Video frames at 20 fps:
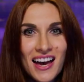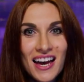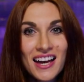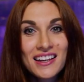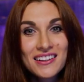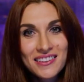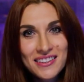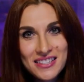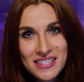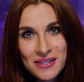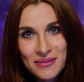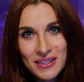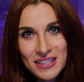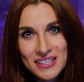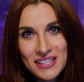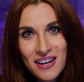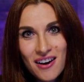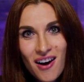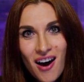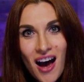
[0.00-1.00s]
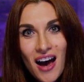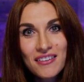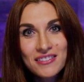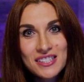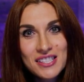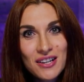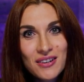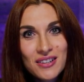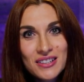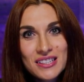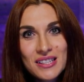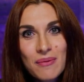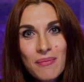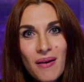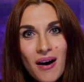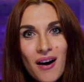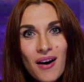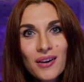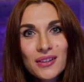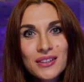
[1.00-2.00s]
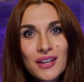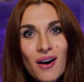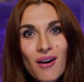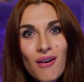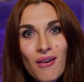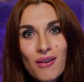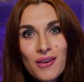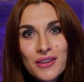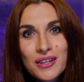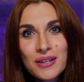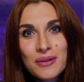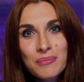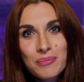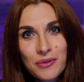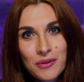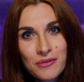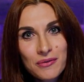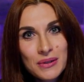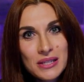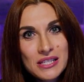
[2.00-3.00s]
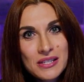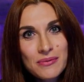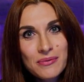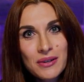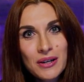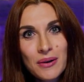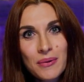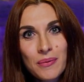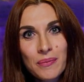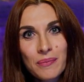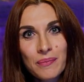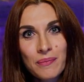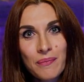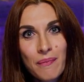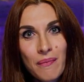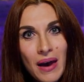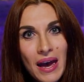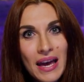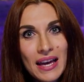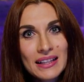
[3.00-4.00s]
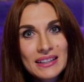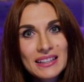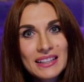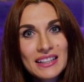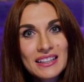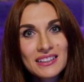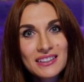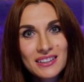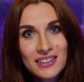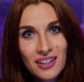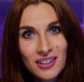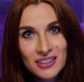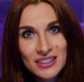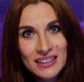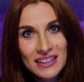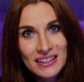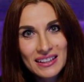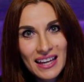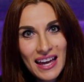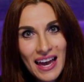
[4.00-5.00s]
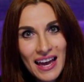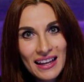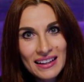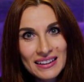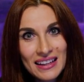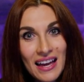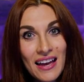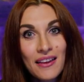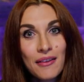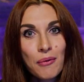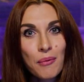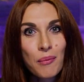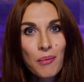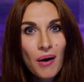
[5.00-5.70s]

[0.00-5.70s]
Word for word: In this video, I've talked about all the improvements we made in .NET 8 and